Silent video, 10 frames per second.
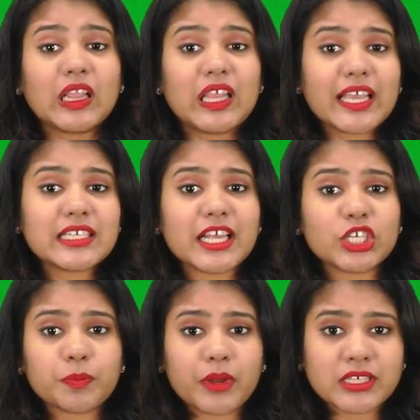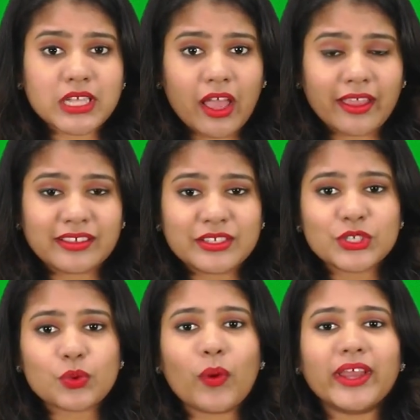These H plus
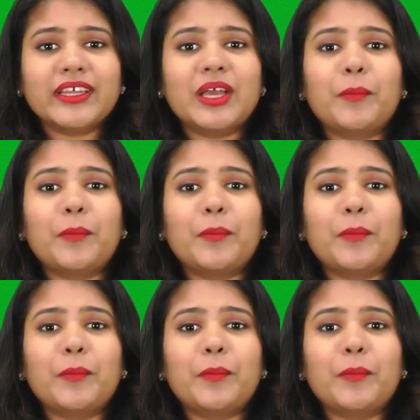ions when